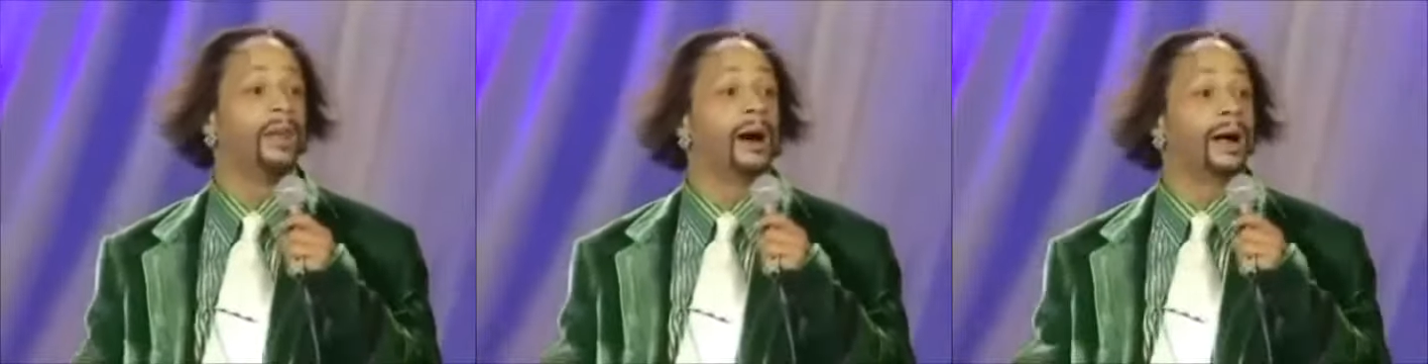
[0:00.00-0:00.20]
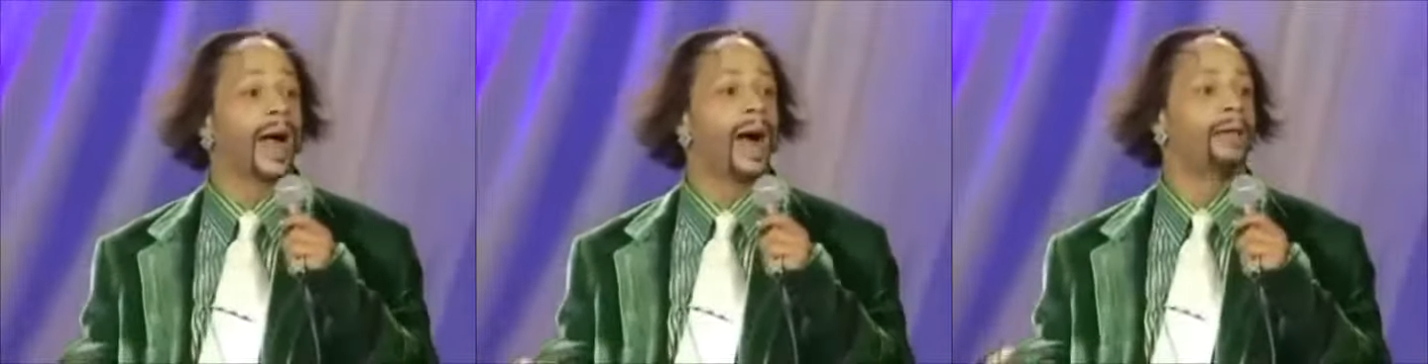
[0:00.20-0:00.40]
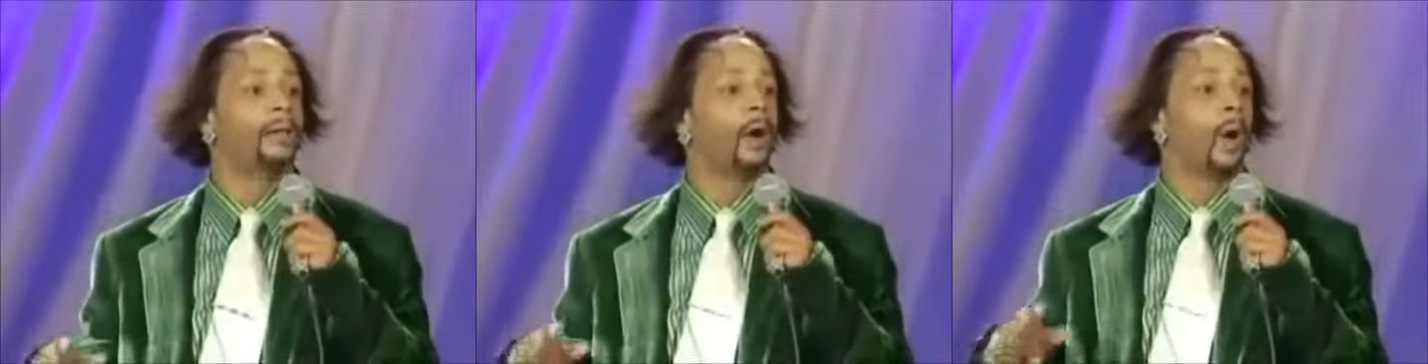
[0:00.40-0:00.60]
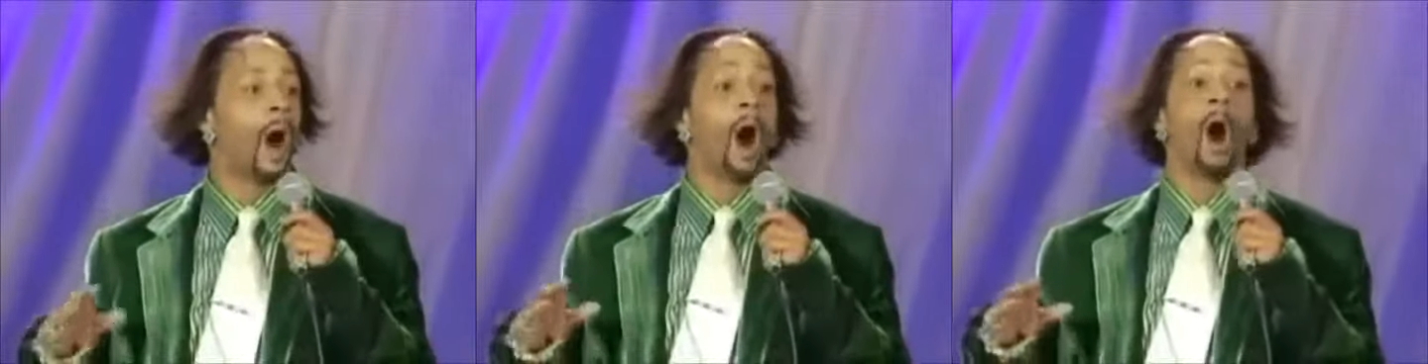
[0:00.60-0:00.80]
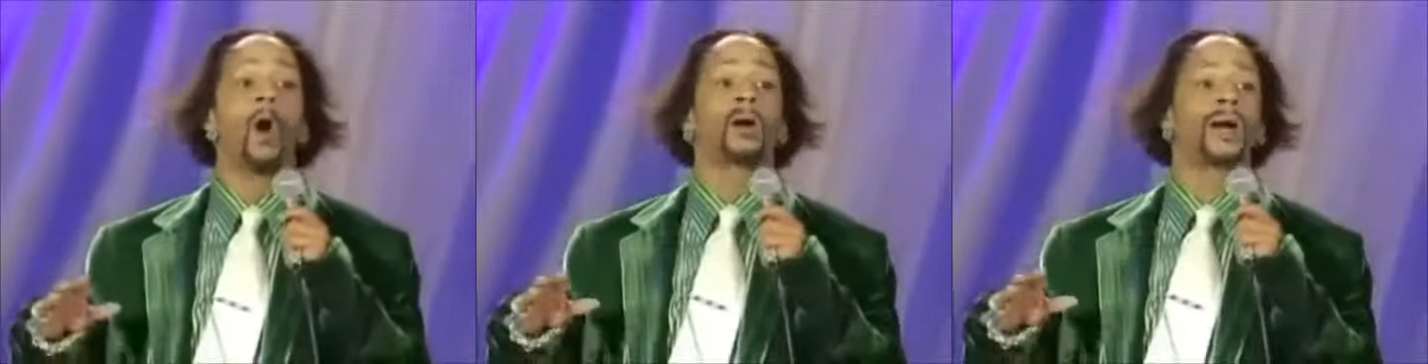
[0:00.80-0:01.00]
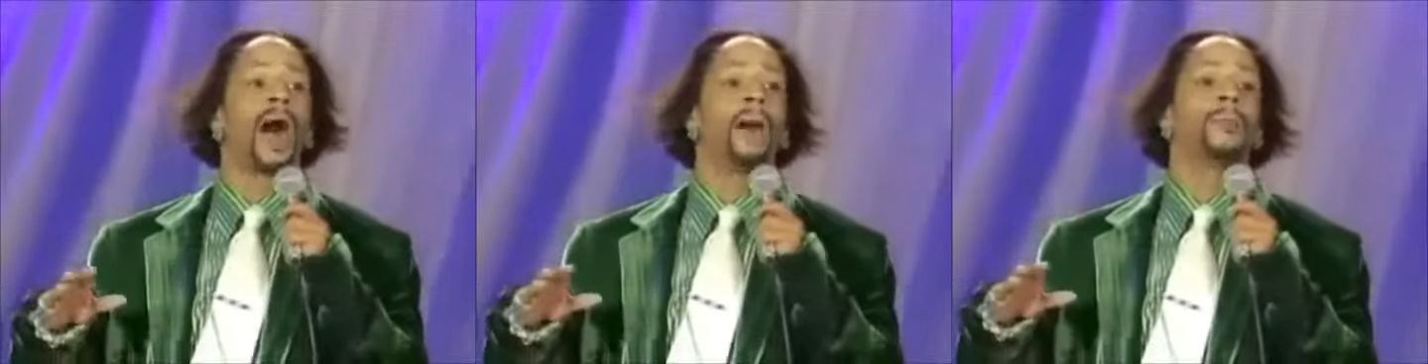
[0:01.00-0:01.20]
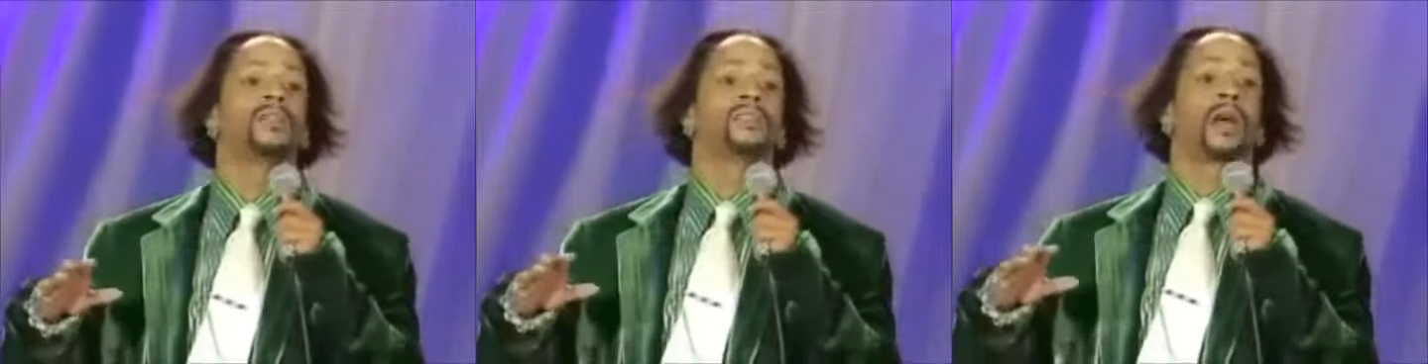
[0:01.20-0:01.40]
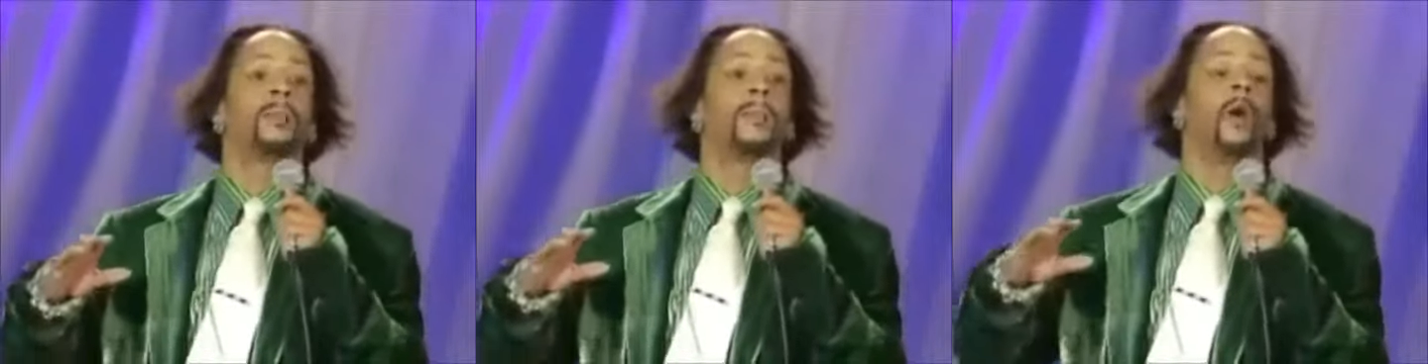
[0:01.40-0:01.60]
Look, I know all
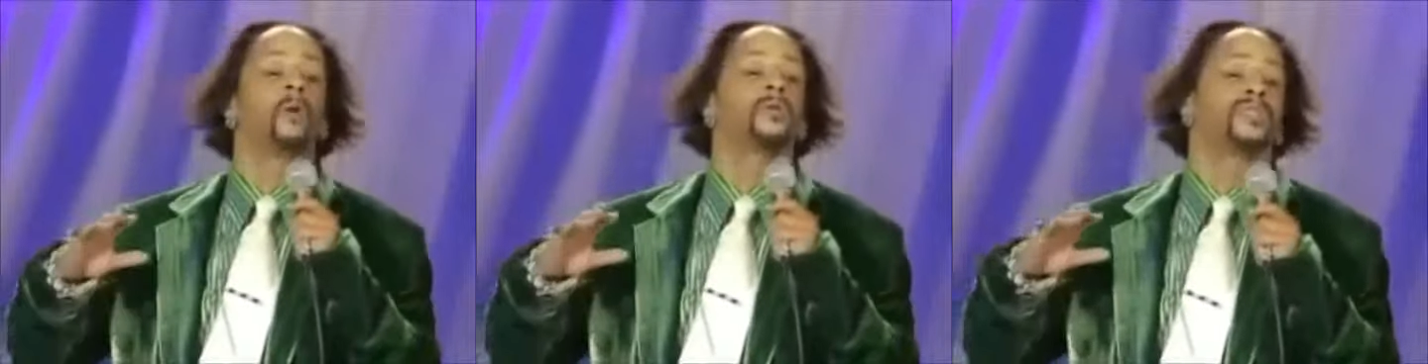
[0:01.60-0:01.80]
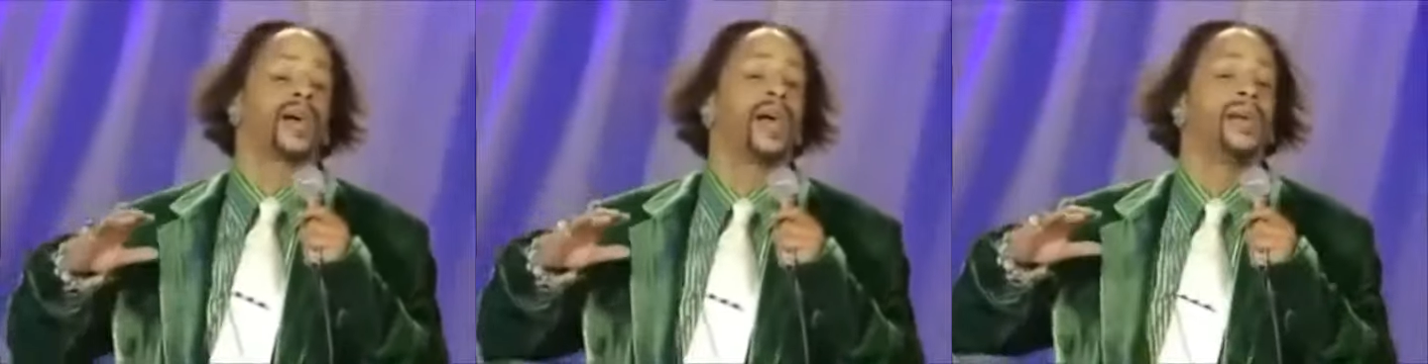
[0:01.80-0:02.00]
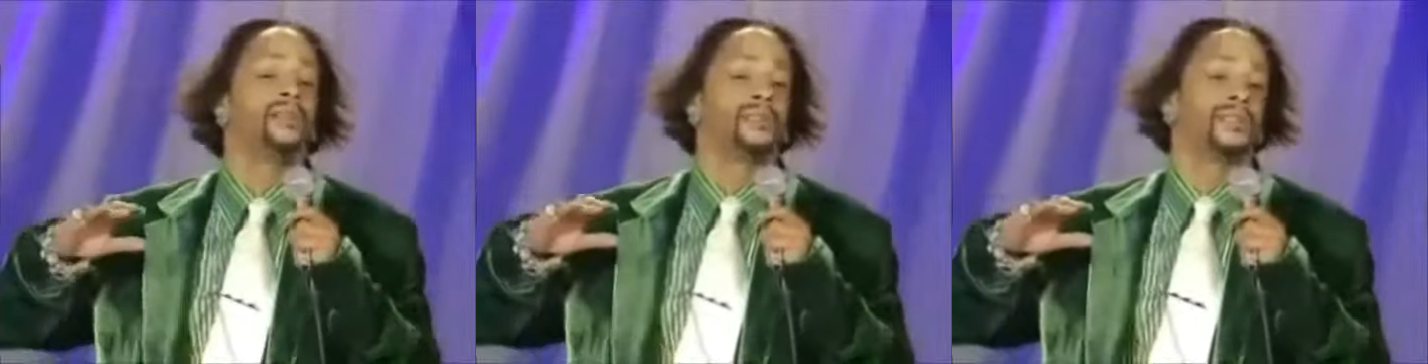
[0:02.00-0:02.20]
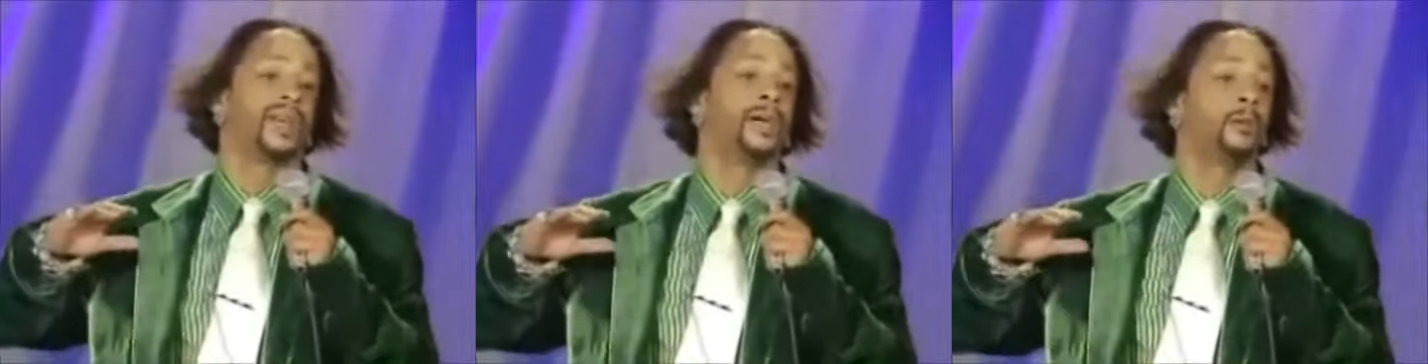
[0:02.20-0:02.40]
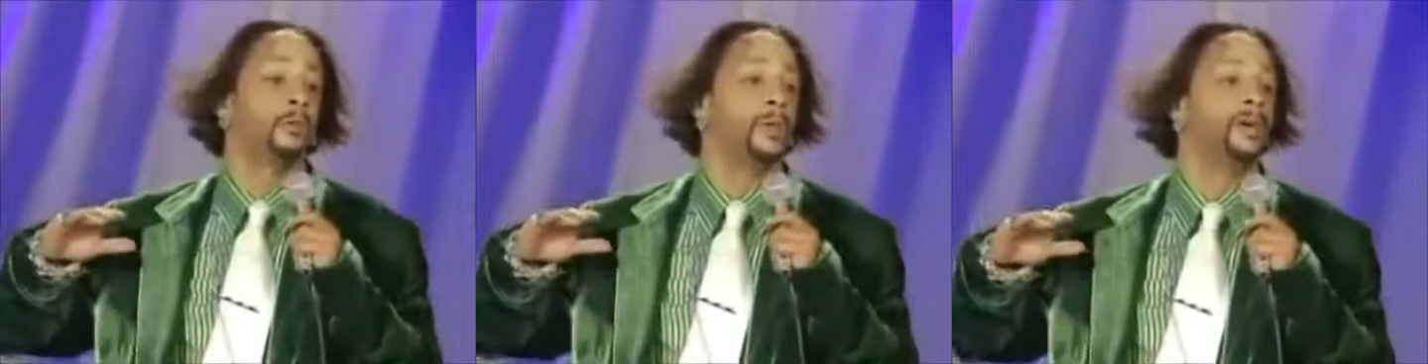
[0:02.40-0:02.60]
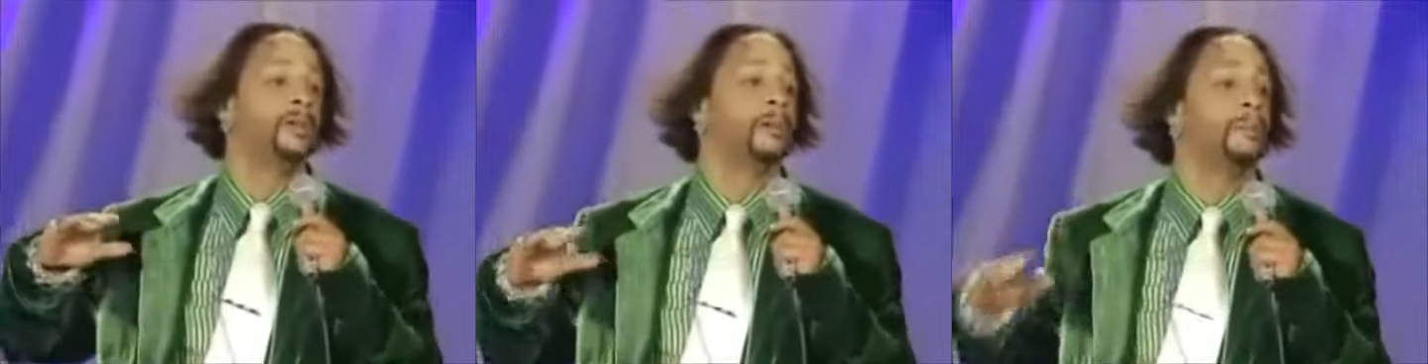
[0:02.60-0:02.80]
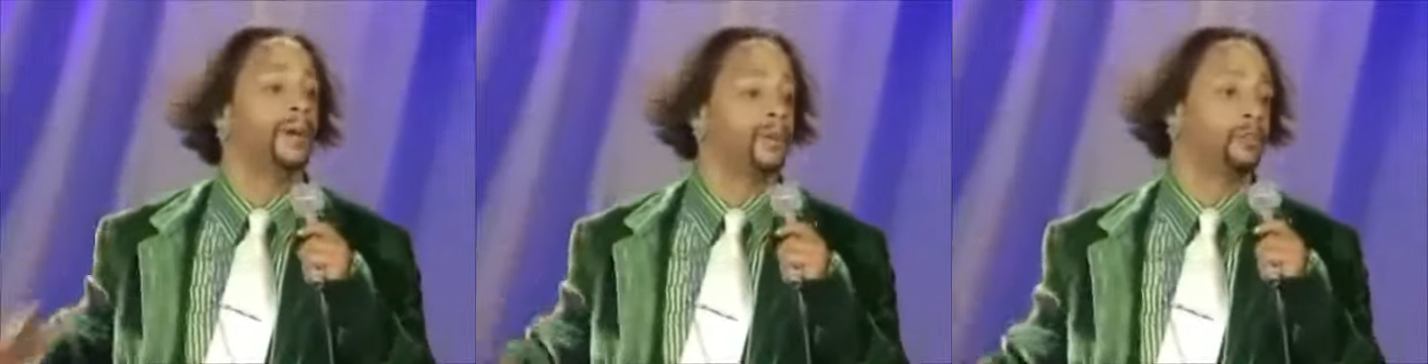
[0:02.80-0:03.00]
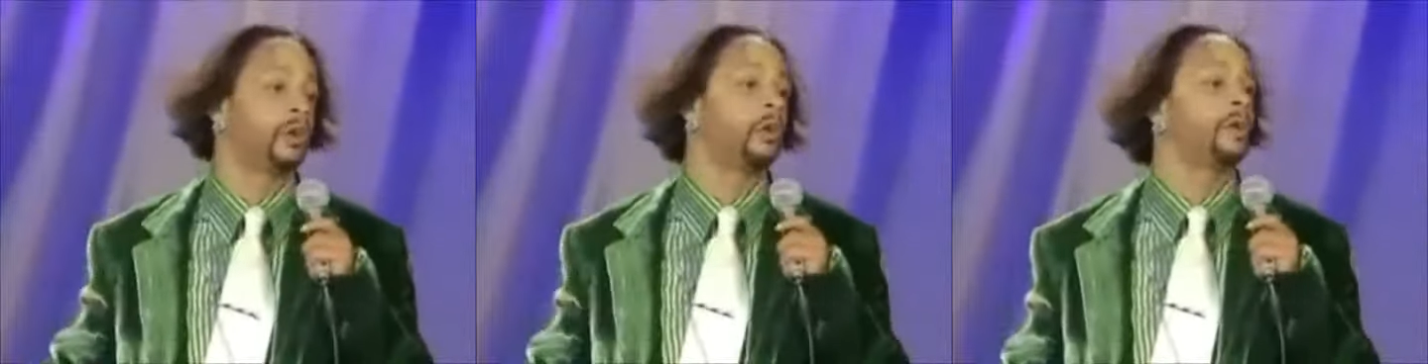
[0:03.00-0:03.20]
comics come on stage and say you need to
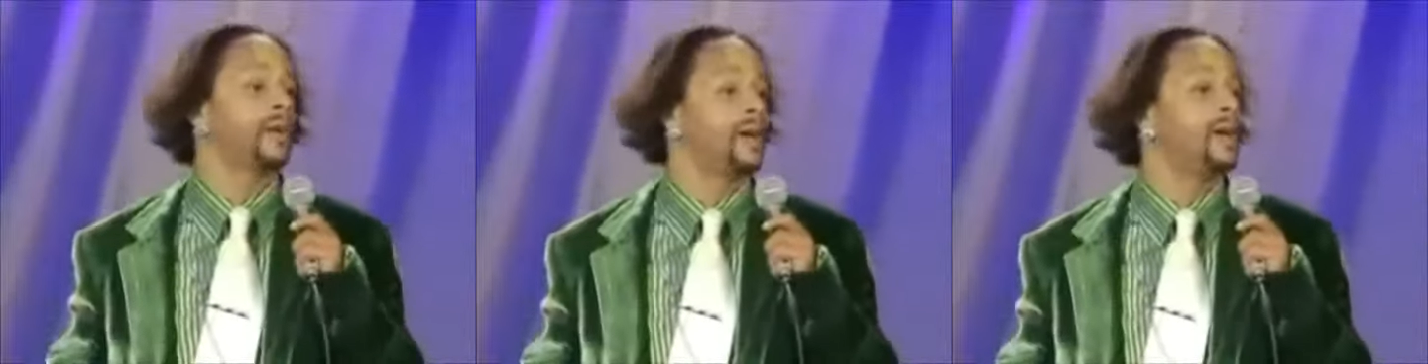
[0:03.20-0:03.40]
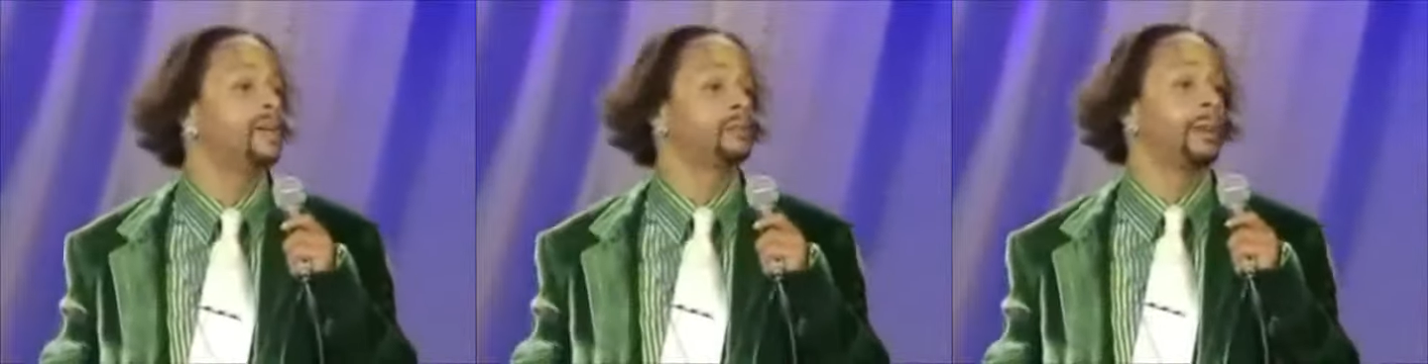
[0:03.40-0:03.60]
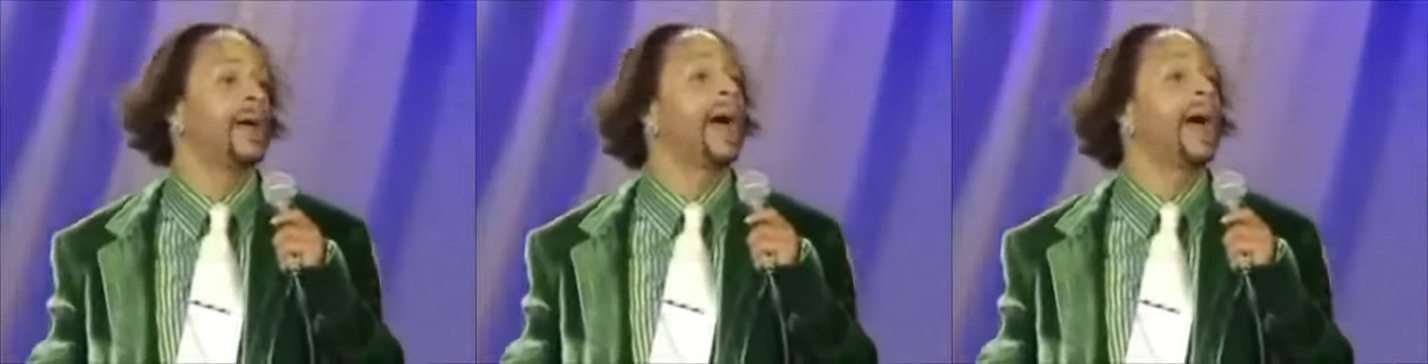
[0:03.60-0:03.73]
beat your kids,